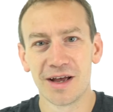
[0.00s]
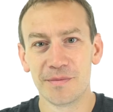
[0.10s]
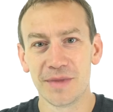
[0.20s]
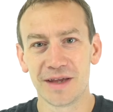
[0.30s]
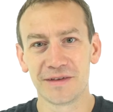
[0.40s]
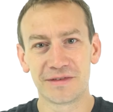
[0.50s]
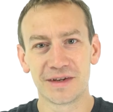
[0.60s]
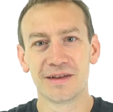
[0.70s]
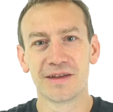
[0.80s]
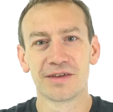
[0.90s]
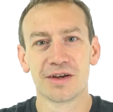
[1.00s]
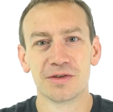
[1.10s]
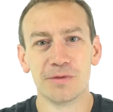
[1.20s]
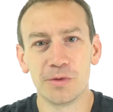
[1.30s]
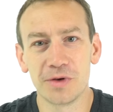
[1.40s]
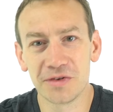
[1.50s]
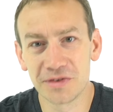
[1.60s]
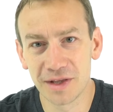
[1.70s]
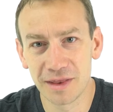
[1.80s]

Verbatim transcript: Um, it's still the start of August,